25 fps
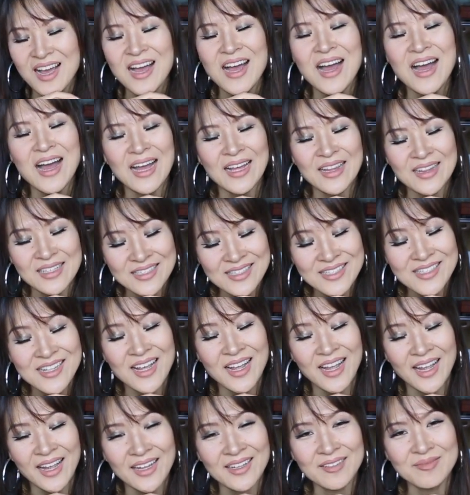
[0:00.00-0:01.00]
I
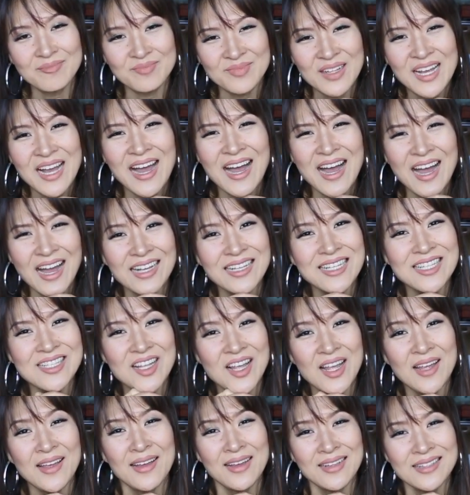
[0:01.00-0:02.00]
say
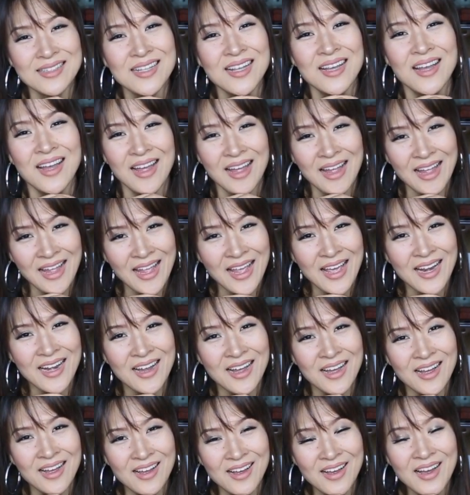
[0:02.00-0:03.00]
it's
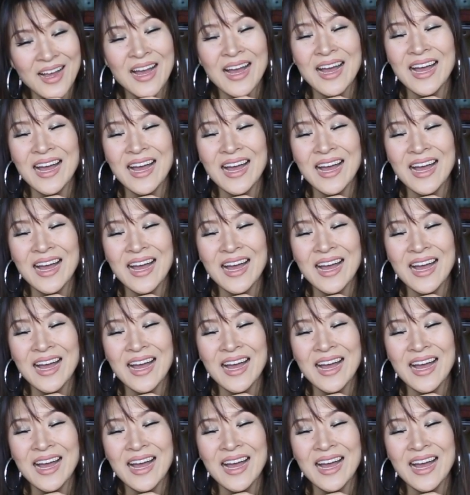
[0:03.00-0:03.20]
Hannah,